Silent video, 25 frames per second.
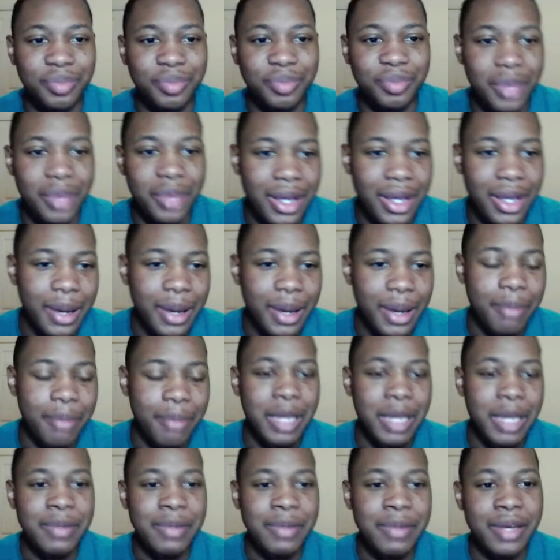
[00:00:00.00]
Maybe I'm
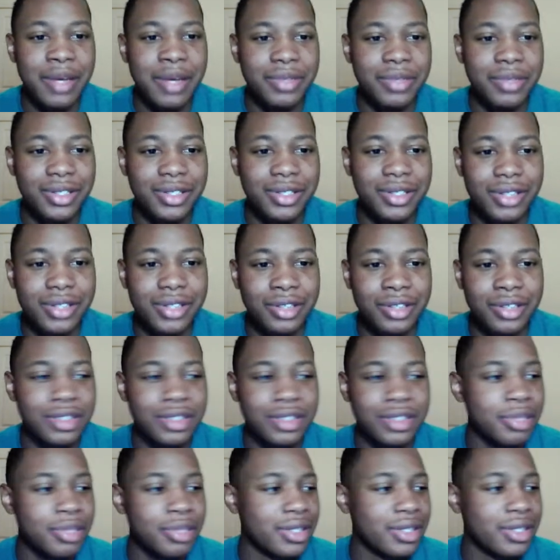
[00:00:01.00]
just salty because
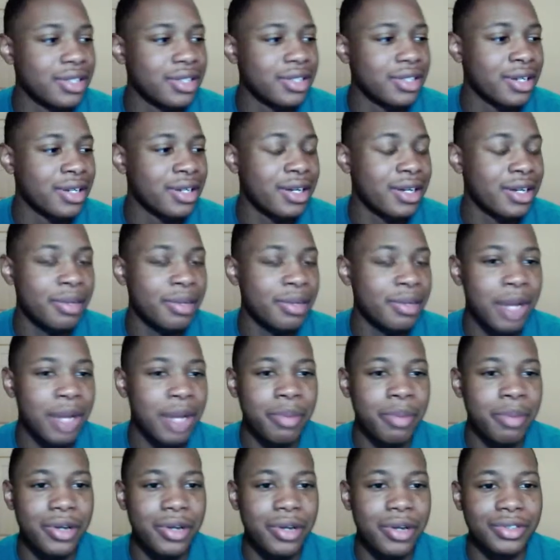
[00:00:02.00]
I got my
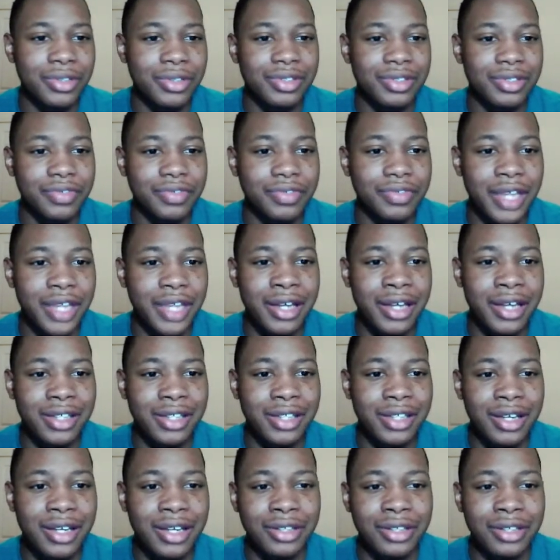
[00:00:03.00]
posts flagged down
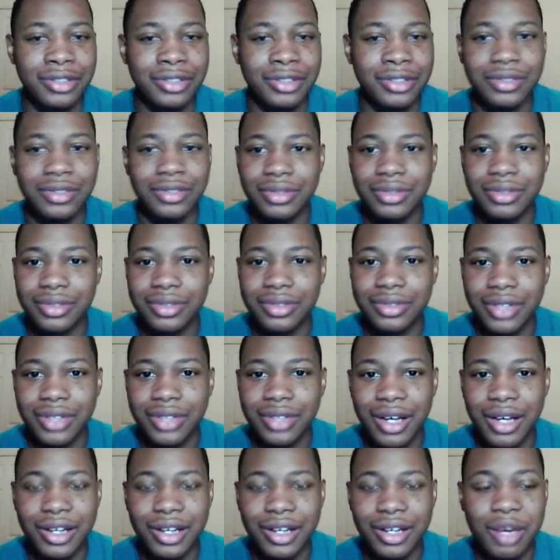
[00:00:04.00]
a
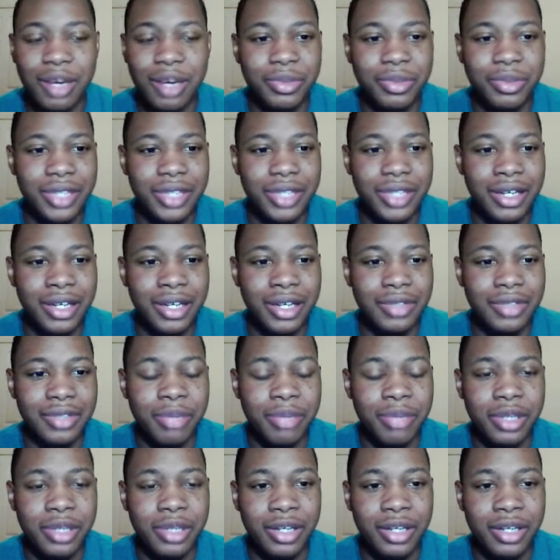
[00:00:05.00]
couple times. I put a
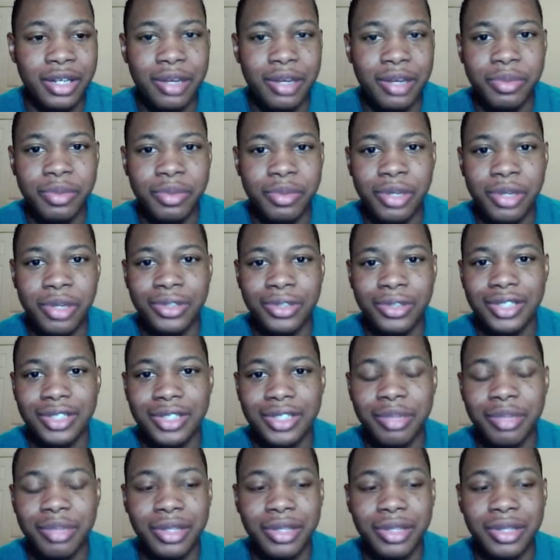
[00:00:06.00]
couple posts up and they
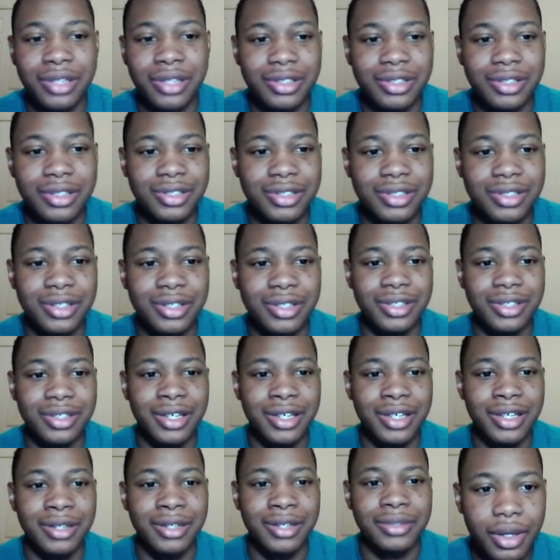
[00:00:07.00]
just took it down.
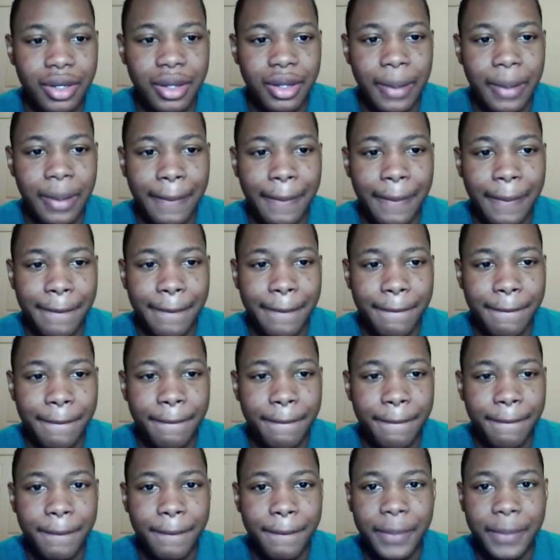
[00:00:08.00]

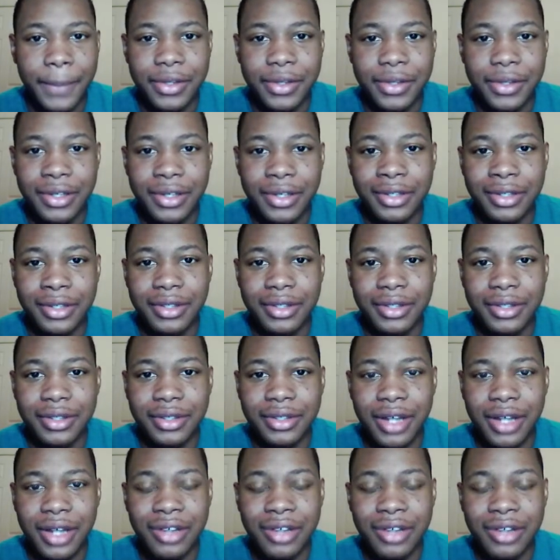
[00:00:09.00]
Yeah, I'll get
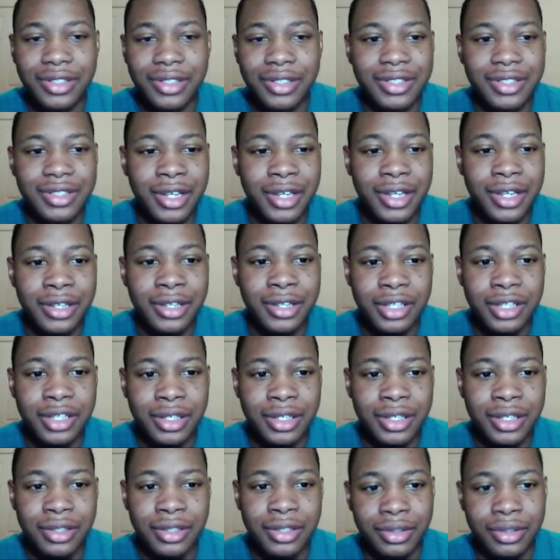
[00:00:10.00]
to that in the end
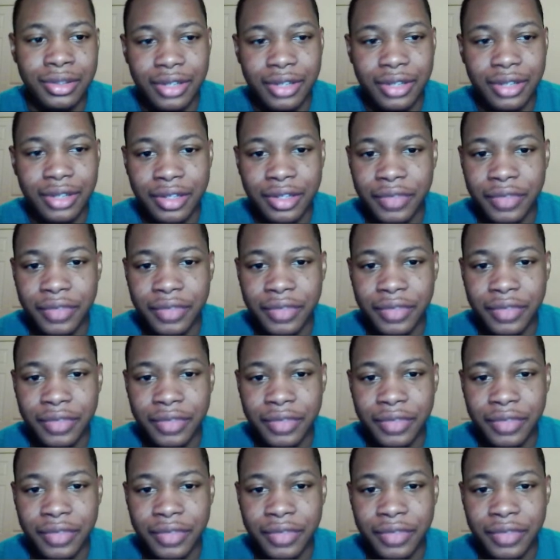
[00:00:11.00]
of the video.